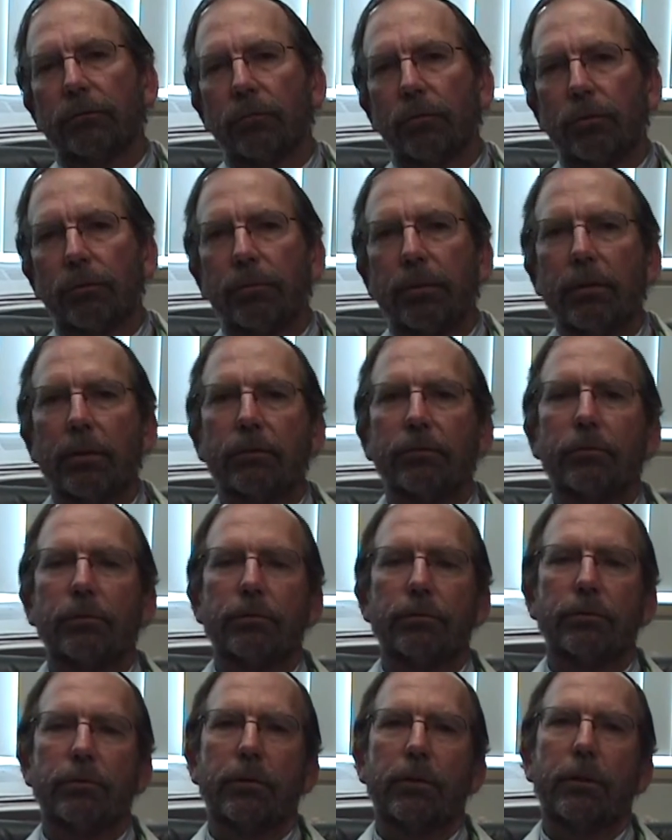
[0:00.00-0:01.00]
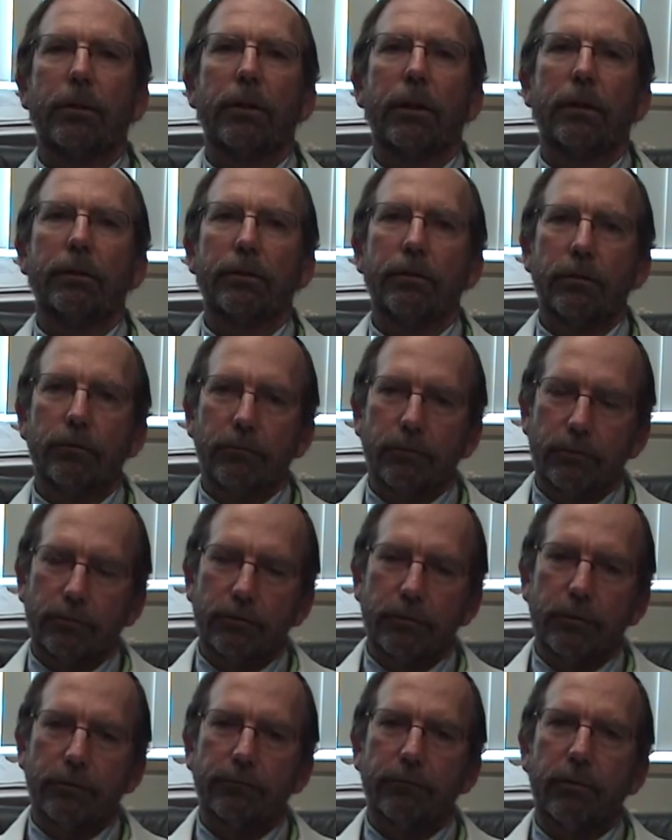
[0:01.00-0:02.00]
of orthopedic surgery at the
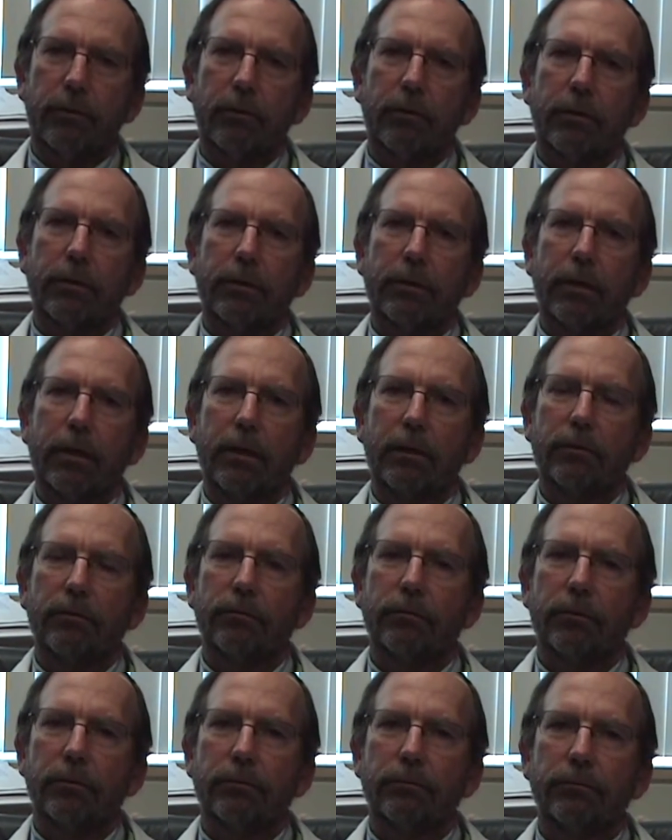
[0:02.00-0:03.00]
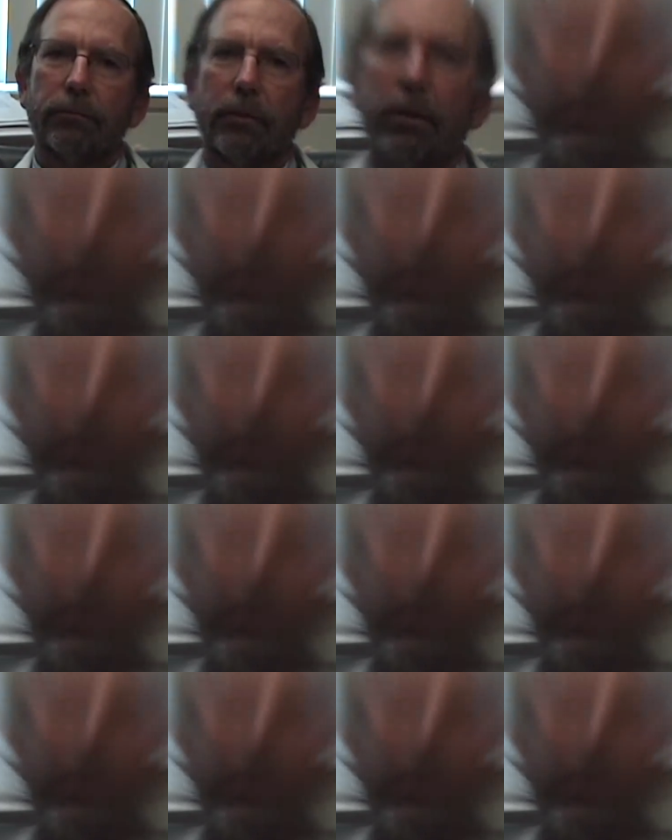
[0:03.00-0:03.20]
University of Florida at Gainesville.